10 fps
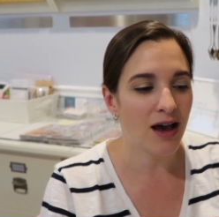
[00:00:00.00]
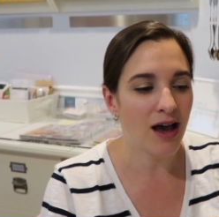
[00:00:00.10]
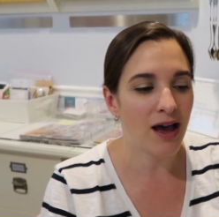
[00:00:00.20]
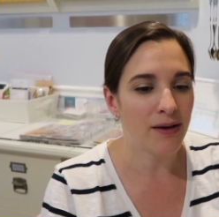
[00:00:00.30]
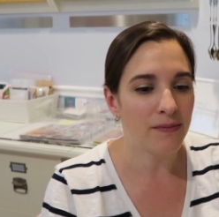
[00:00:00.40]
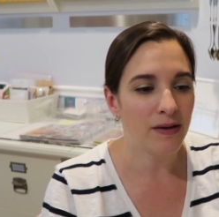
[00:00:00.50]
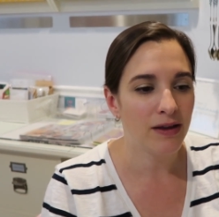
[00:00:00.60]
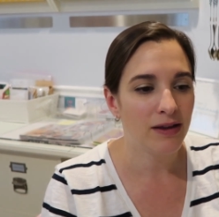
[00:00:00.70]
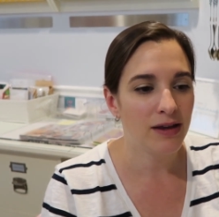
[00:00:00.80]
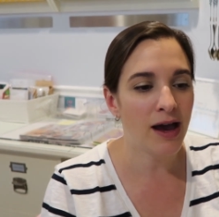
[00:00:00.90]
Um,
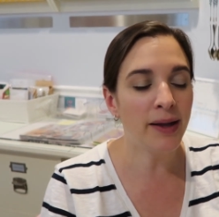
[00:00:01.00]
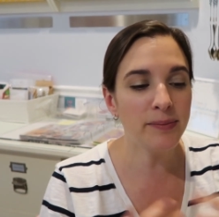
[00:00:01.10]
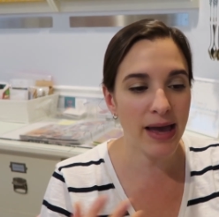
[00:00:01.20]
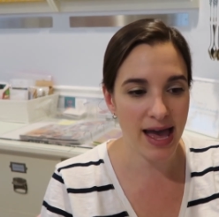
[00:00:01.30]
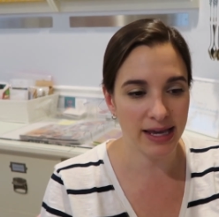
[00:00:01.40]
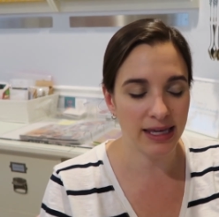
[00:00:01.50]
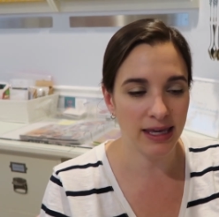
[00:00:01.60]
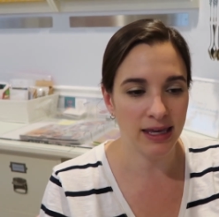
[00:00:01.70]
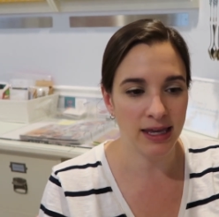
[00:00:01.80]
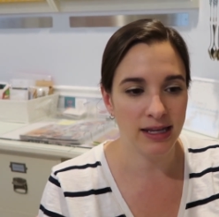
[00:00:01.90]

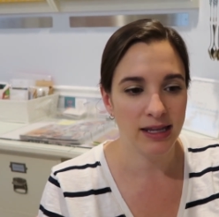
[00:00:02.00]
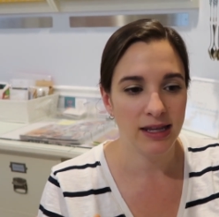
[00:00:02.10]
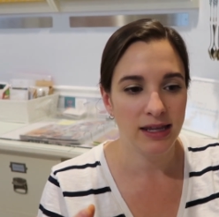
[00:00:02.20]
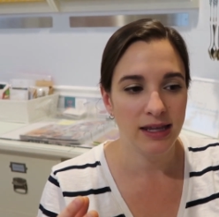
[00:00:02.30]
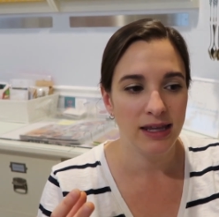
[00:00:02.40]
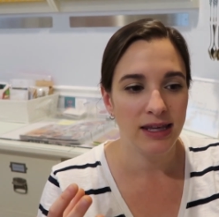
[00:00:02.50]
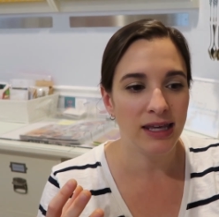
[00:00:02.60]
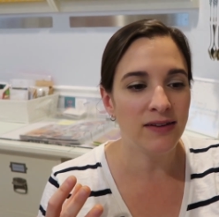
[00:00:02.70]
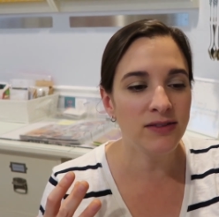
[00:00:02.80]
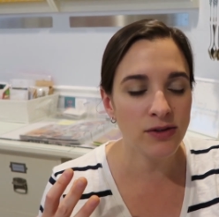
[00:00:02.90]
unpacking it,
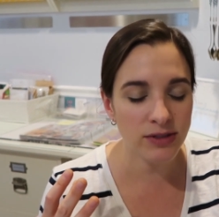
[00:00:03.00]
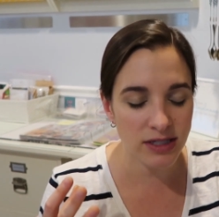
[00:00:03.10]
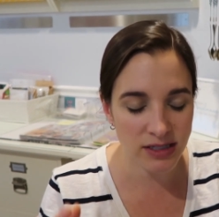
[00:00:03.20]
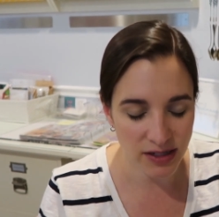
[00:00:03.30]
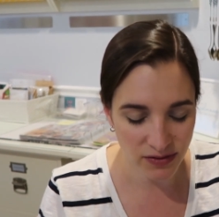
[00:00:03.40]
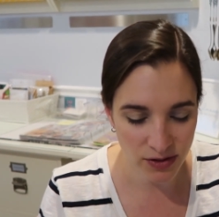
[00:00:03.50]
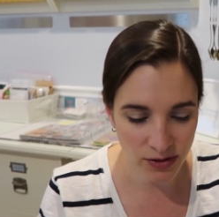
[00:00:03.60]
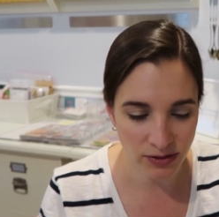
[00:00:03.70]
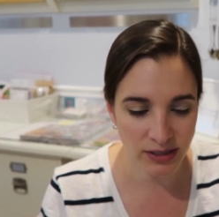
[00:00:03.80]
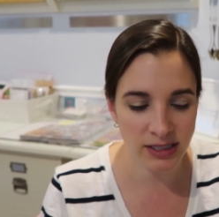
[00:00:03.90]
even though it's
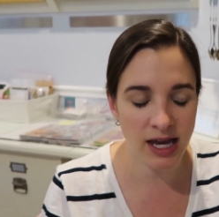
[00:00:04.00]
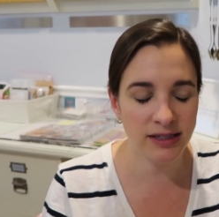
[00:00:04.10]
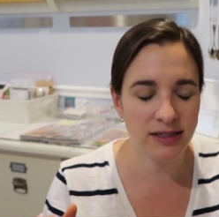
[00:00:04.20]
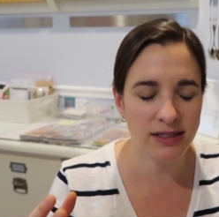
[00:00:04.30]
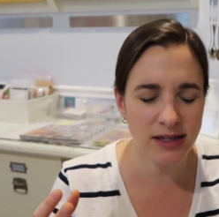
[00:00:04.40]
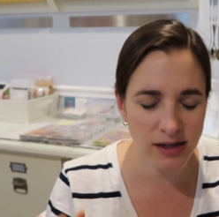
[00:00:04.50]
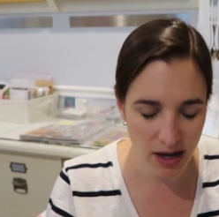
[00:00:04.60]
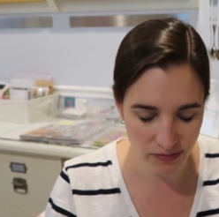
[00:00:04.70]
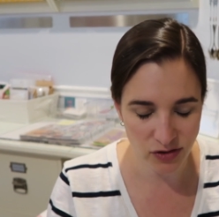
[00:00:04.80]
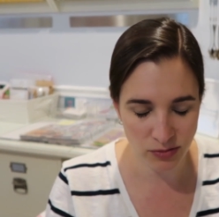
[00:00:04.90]
difficult. Yes, it's
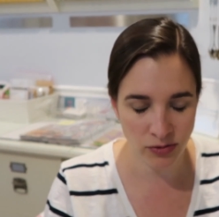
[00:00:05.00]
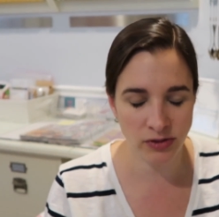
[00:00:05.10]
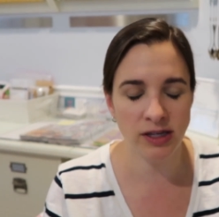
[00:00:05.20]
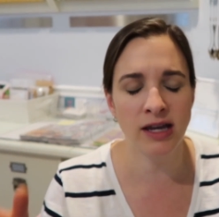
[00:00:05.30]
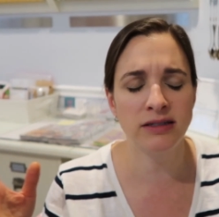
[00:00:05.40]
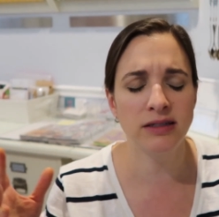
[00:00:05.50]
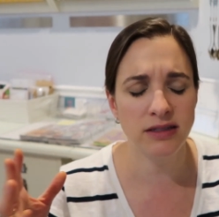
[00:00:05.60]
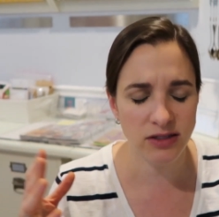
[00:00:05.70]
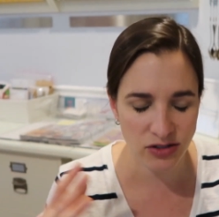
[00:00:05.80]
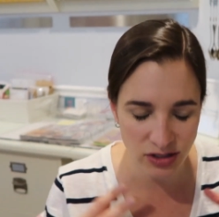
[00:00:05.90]
uncomfortable. Yes,
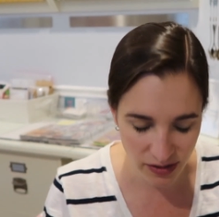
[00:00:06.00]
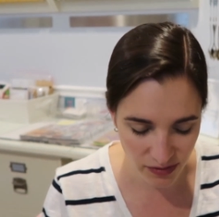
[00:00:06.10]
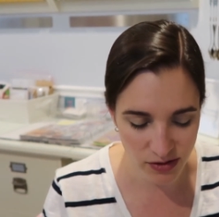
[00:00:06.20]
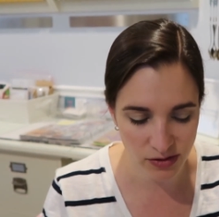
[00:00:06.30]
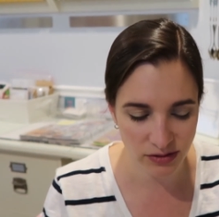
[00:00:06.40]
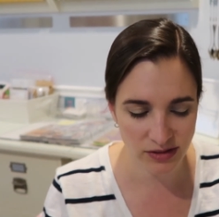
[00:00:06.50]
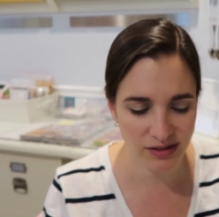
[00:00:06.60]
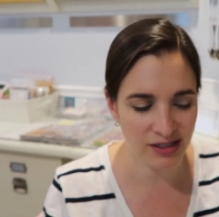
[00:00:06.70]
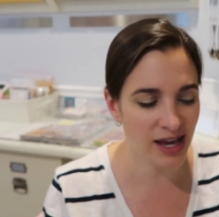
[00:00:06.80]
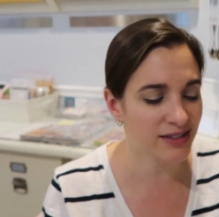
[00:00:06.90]
it's difficult.
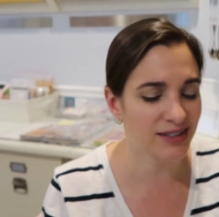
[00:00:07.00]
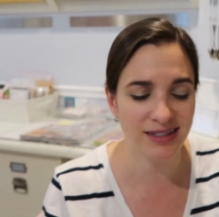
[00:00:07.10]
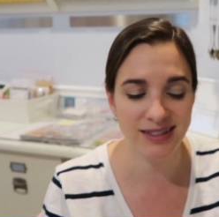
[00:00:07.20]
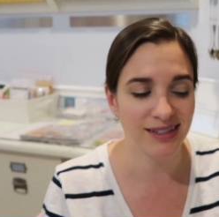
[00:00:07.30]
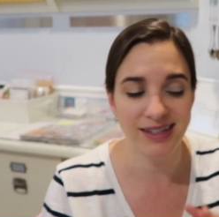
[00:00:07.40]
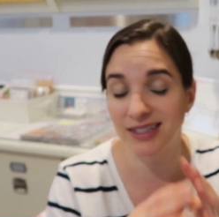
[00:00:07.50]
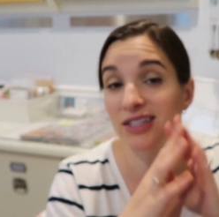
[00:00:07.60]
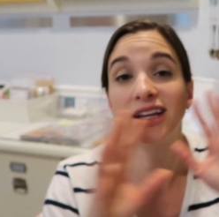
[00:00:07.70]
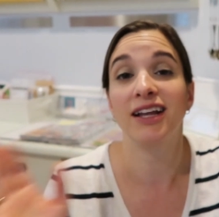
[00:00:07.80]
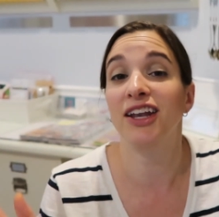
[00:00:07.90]
Yes, it's
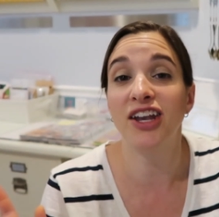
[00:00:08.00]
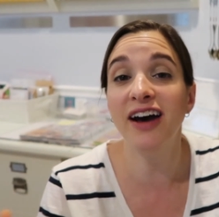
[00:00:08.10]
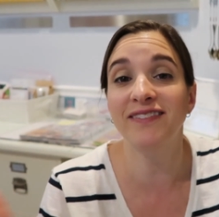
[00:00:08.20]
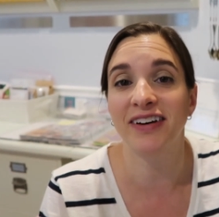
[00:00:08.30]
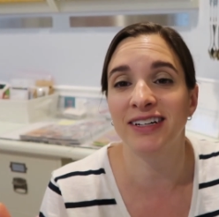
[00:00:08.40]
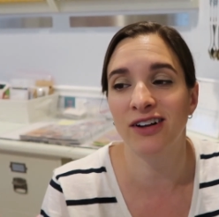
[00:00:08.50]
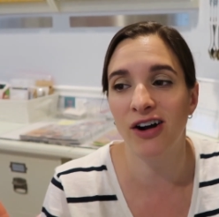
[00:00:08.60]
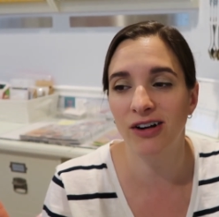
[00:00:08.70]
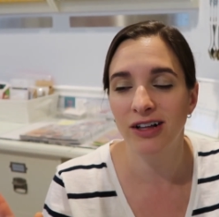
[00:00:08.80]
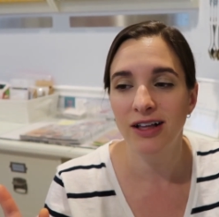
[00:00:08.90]
it's not fun at
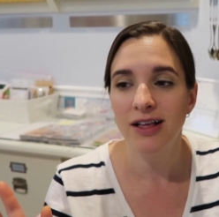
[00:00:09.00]
all.